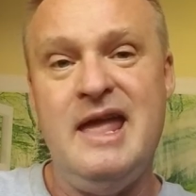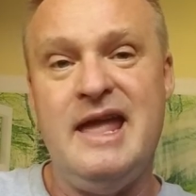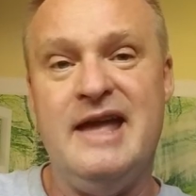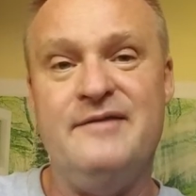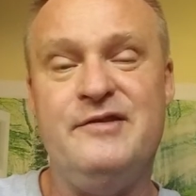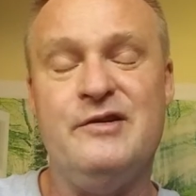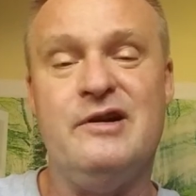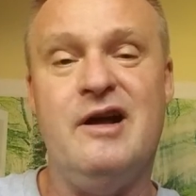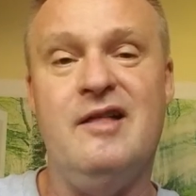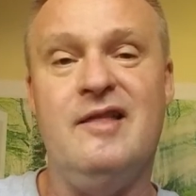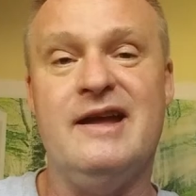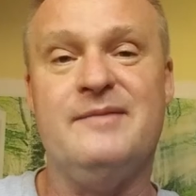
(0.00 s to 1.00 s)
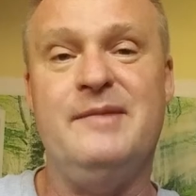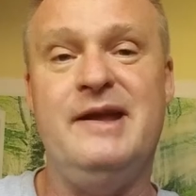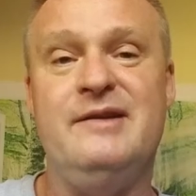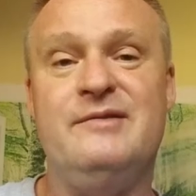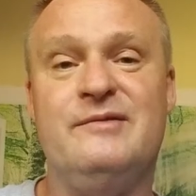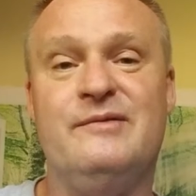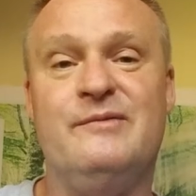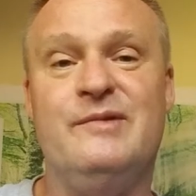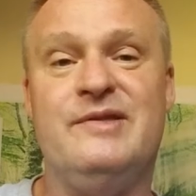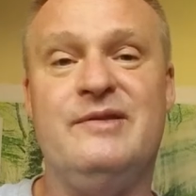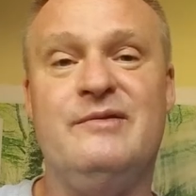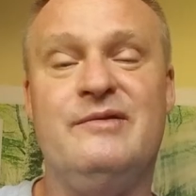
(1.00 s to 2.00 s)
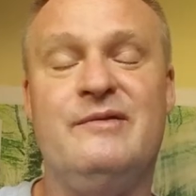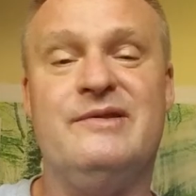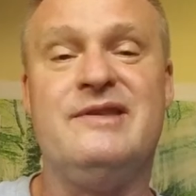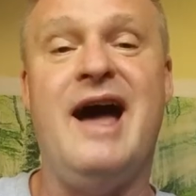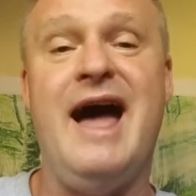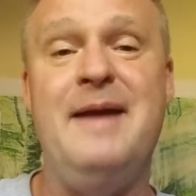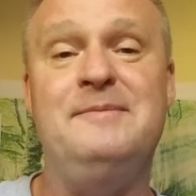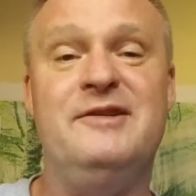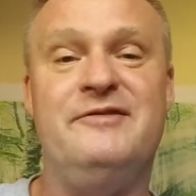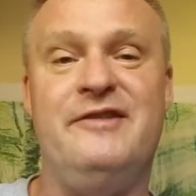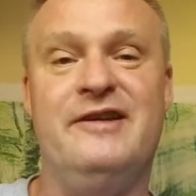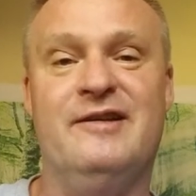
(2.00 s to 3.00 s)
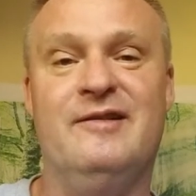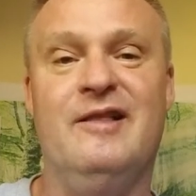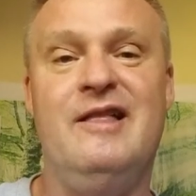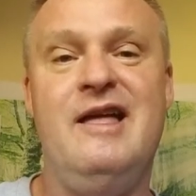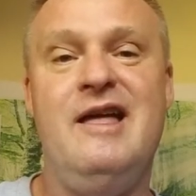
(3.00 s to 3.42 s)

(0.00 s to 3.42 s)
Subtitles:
if you're at all like me, who with time to fill,